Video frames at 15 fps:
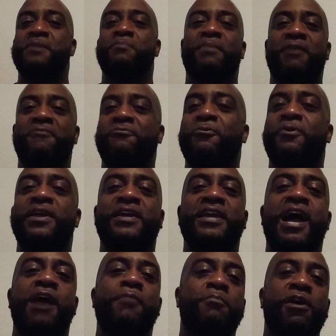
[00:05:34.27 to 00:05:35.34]
my 40
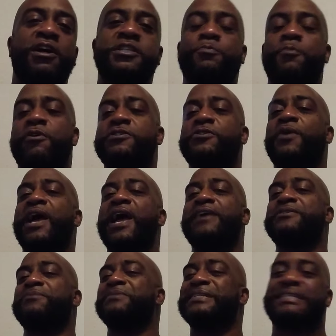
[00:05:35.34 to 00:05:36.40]
cal Mossberg's gonna
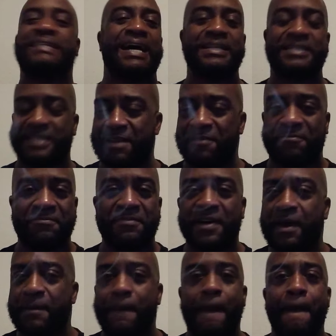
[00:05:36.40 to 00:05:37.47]
have some goddamn
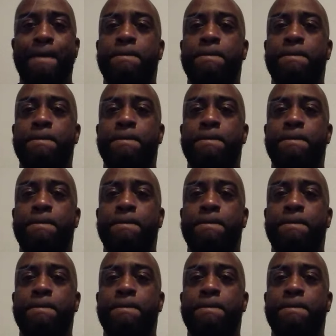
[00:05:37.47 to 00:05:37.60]
fun.